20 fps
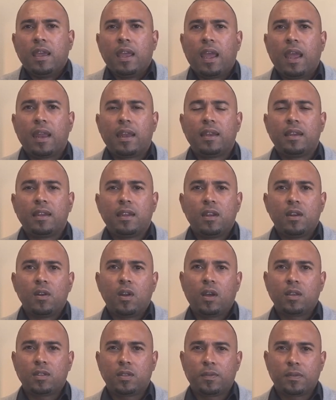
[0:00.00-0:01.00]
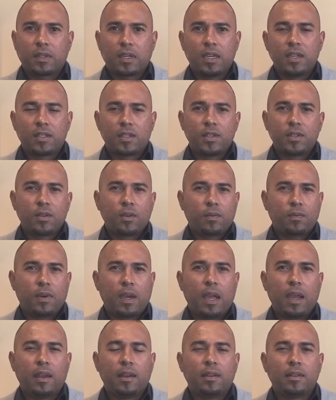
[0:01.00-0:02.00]
And in lots of cases, you
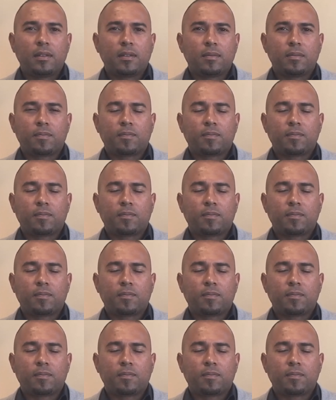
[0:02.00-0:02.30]
find